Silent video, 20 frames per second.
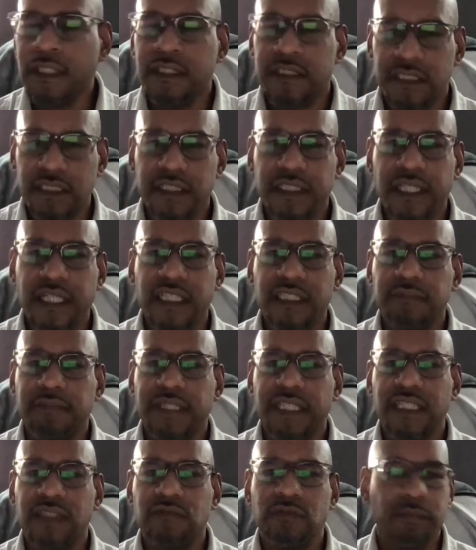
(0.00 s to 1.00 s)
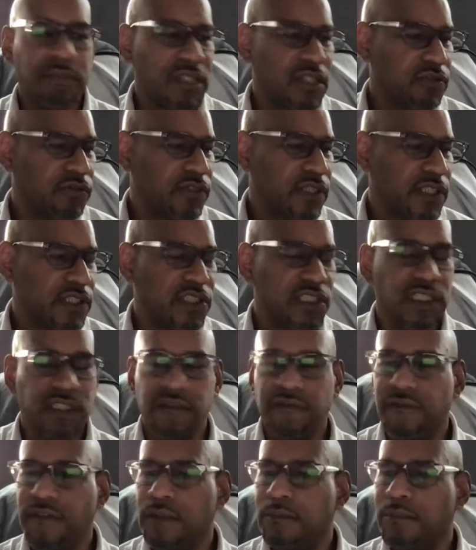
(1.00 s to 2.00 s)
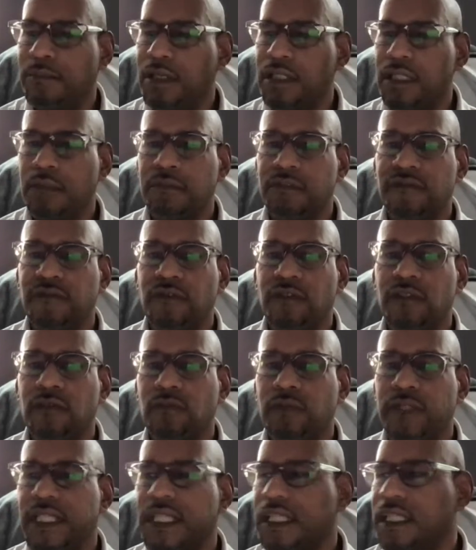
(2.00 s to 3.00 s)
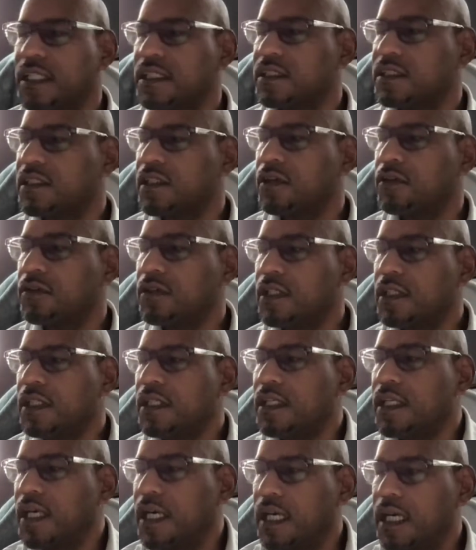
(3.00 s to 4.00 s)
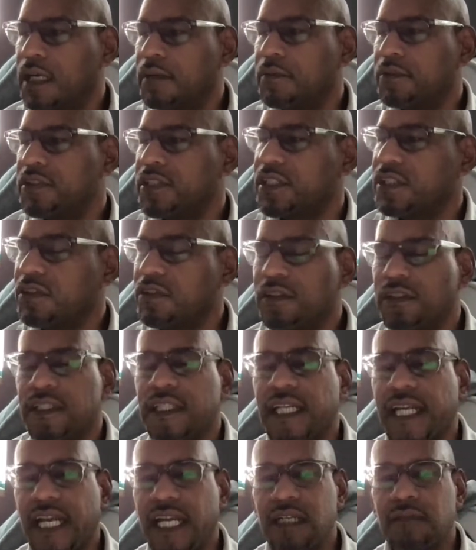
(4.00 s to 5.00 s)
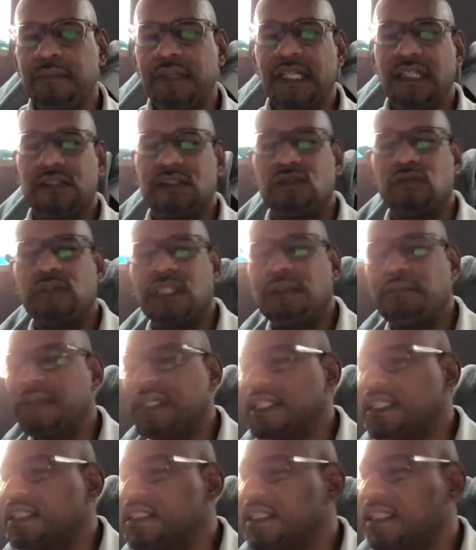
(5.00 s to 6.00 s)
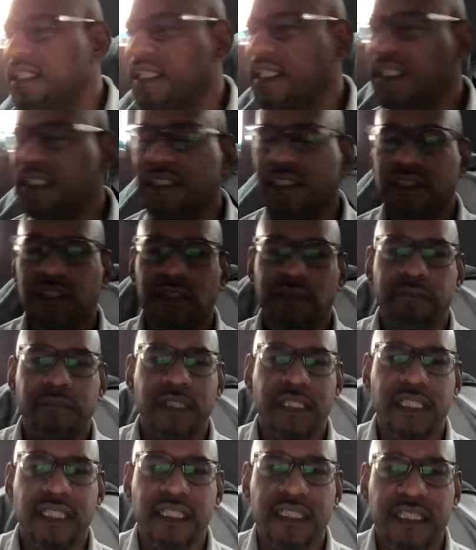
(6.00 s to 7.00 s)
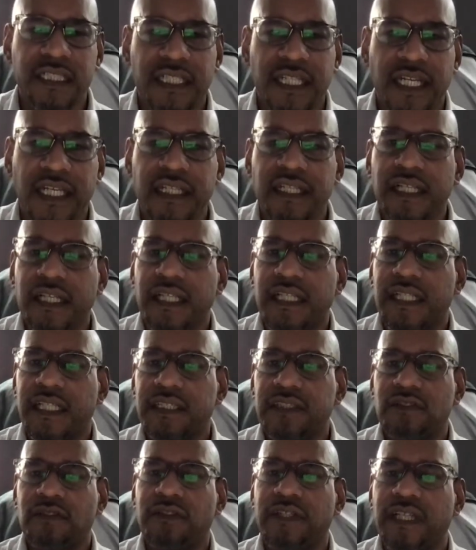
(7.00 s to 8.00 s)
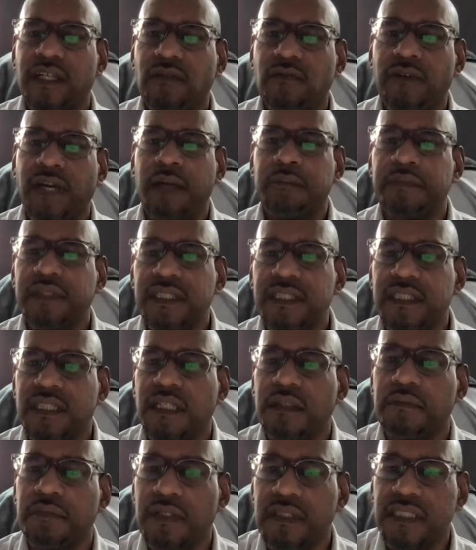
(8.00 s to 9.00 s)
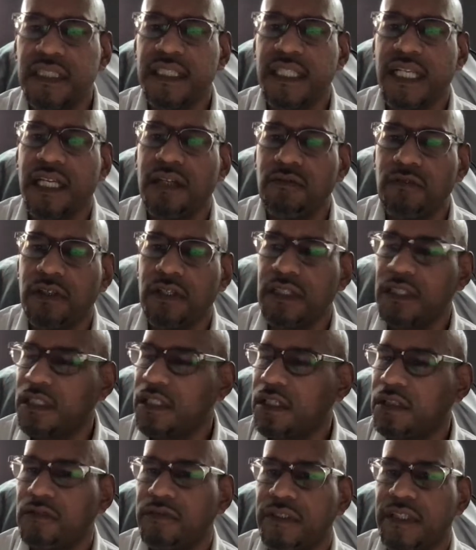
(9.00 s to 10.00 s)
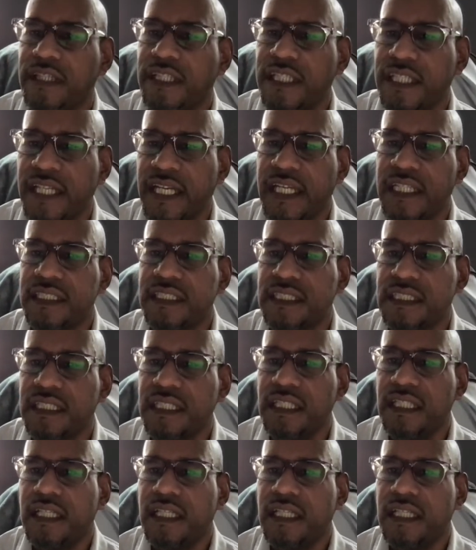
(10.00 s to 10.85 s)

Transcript: today is because we've been crunching football numbers for the weekend. So you still only got about 20 minutes to get to your bookie today. Let's go ahead and wrap this up. Today we're going to go with the Nets